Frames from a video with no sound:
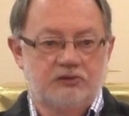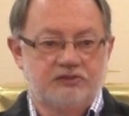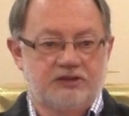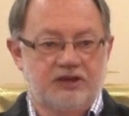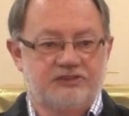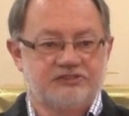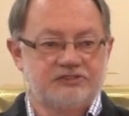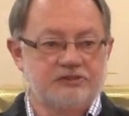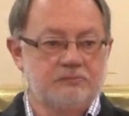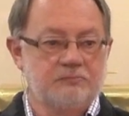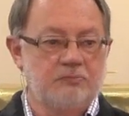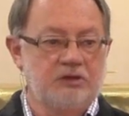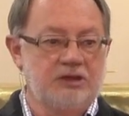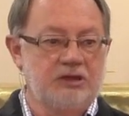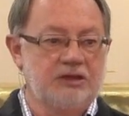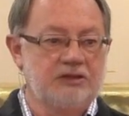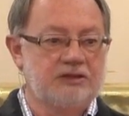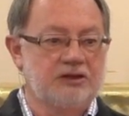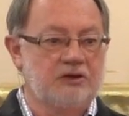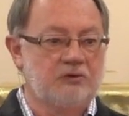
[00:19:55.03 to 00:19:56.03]
doesn't
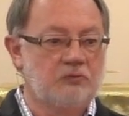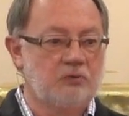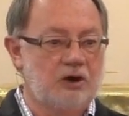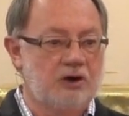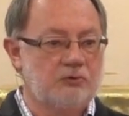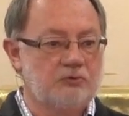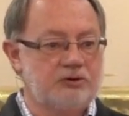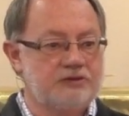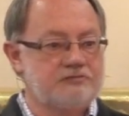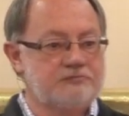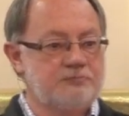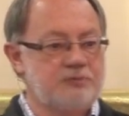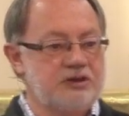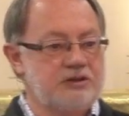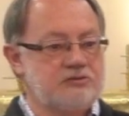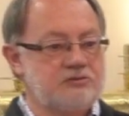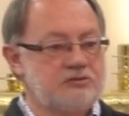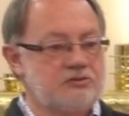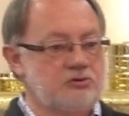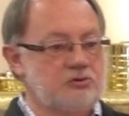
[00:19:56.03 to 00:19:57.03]
mean that what we've
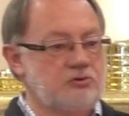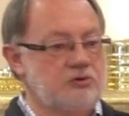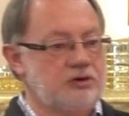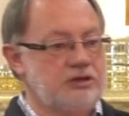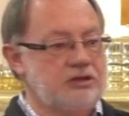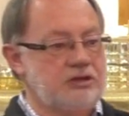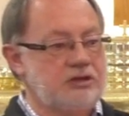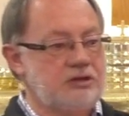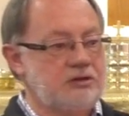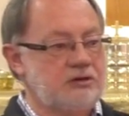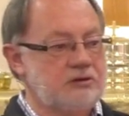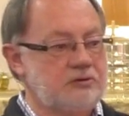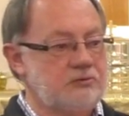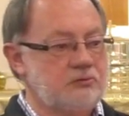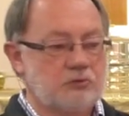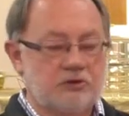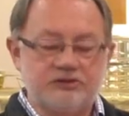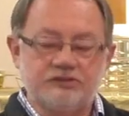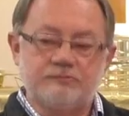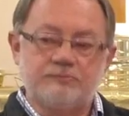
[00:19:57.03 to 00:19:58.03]
been doing
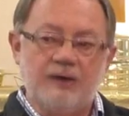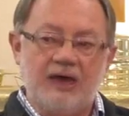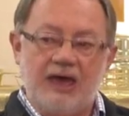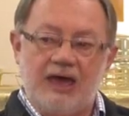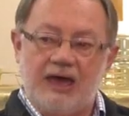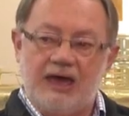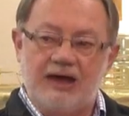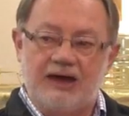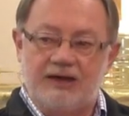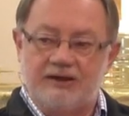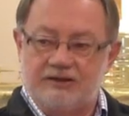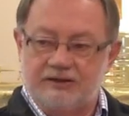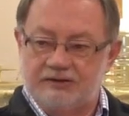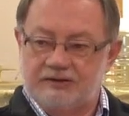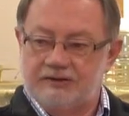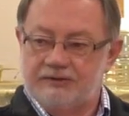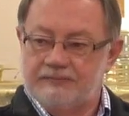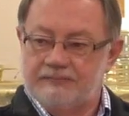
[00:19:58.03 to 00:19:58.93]
was bad.